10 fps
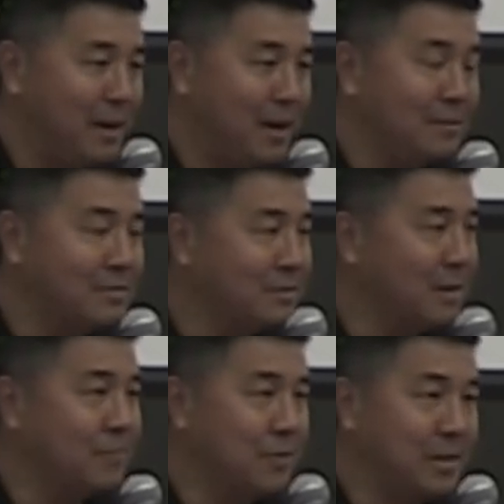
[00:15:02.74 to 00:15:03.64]
I was
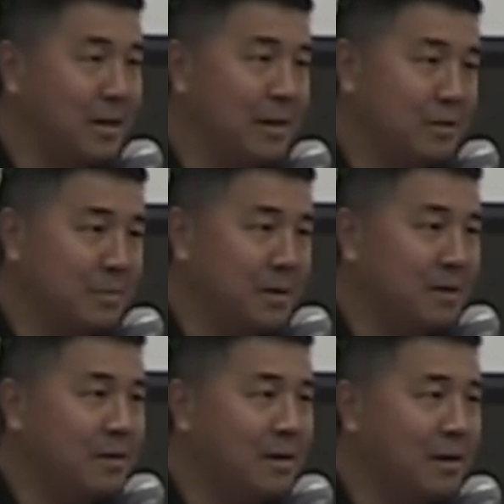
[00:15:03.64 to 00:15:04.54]
kind of freaking out a little
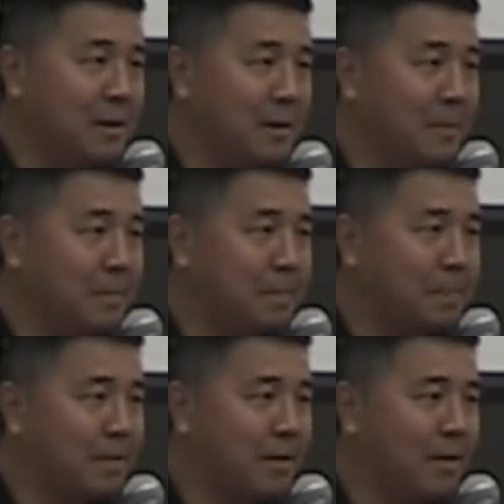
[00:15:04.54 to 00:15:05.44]
bit. Um,
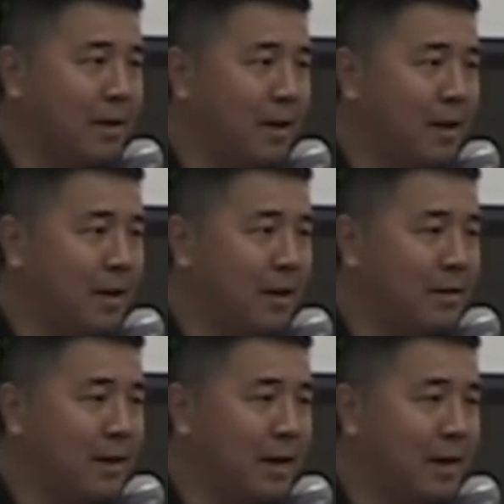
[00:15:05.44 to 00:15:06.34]

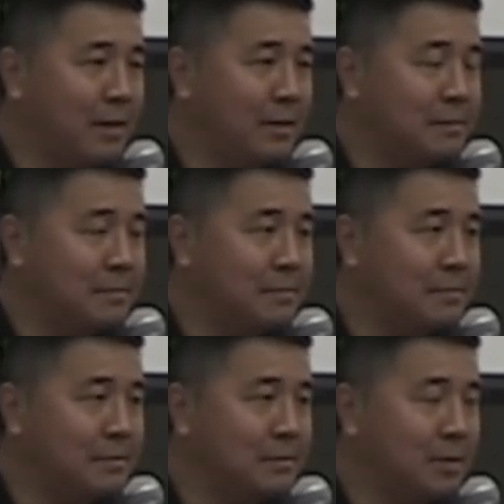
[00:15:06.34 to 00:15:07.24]
and I,
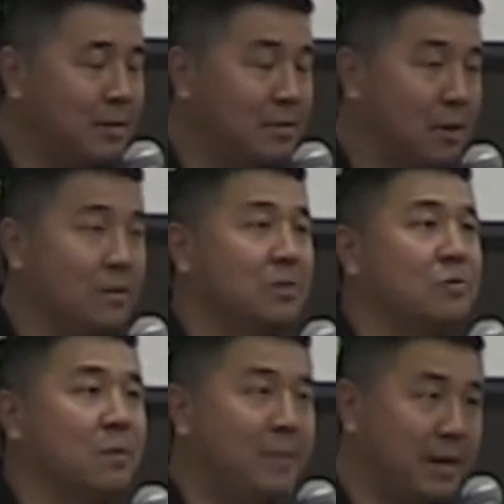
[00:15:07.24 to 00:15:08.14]
so I started to
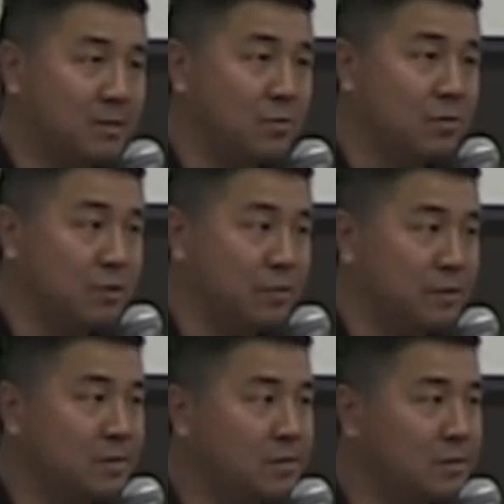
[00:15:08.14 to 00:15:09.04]
swim back toward the
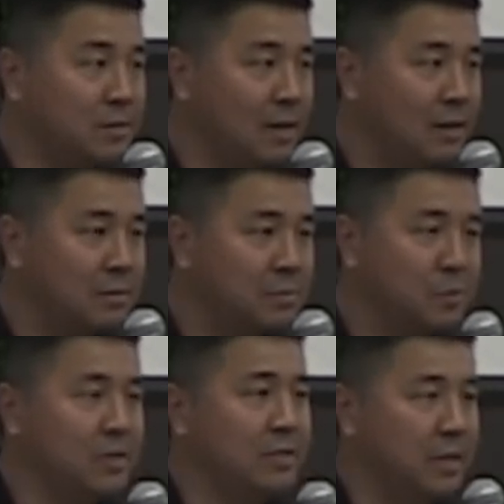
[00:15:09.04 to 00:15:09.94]
surface. Uh, it was
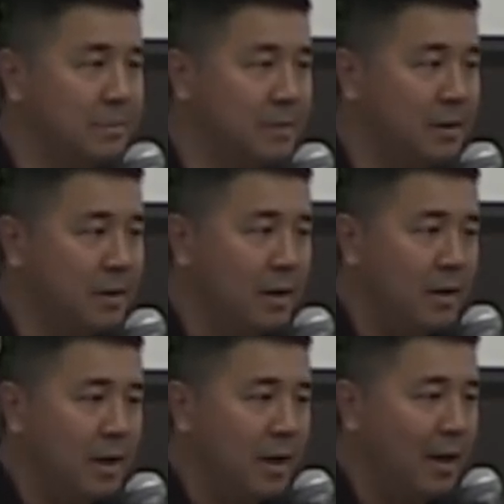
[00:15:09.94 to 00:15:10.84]
pretty deep.
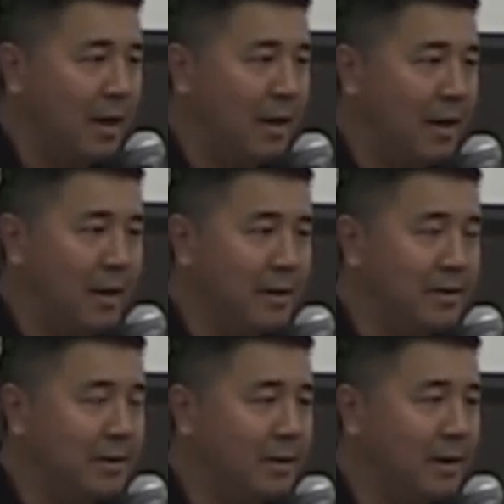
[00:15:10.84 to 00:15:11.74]

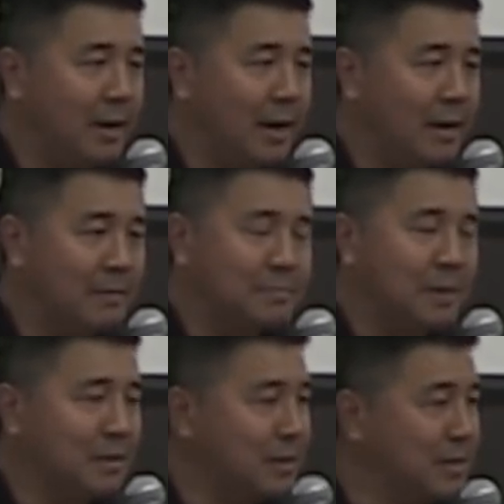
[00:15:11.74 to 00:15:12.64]
And I,
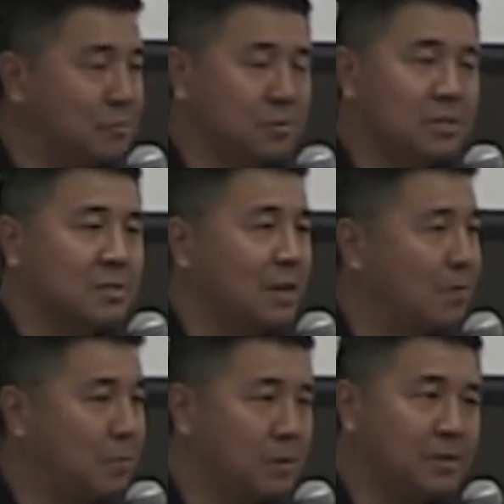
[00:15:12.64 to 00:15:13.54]
my legs were just not
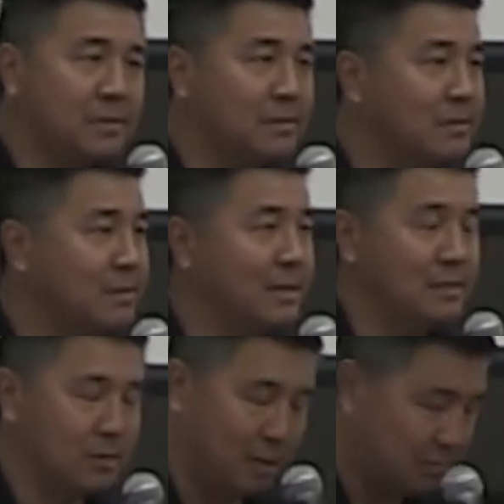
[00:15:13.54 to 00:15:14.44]
working.
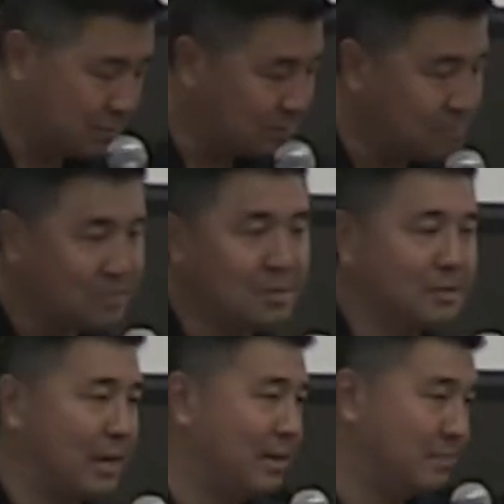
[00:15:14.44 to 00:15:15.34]
And so I was
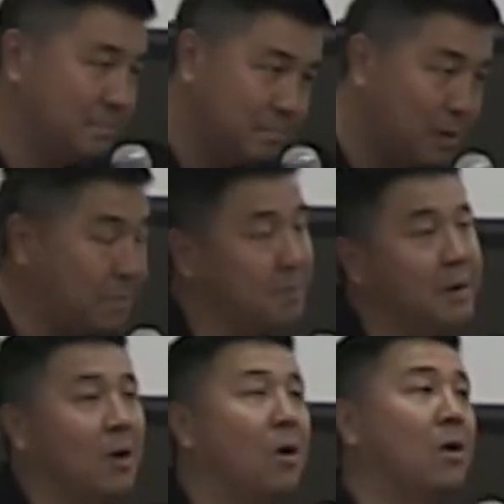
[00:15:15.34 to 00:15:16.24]
just kind of pumping
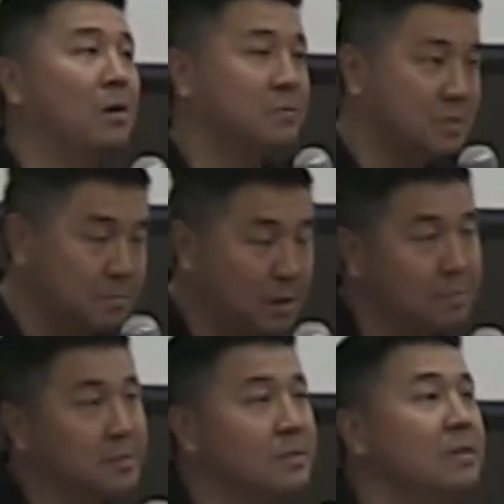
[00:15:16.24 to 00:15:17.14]
my arms and
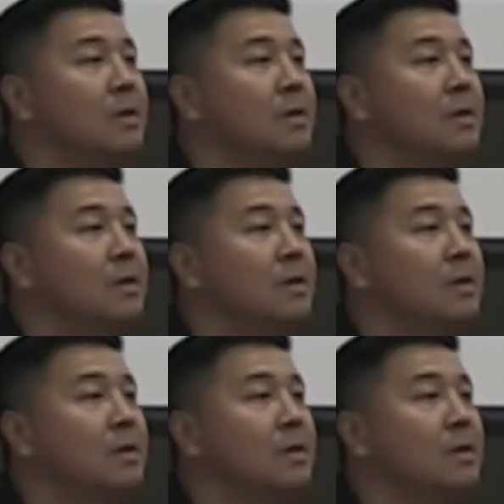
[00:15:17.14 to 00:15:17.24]
pumping.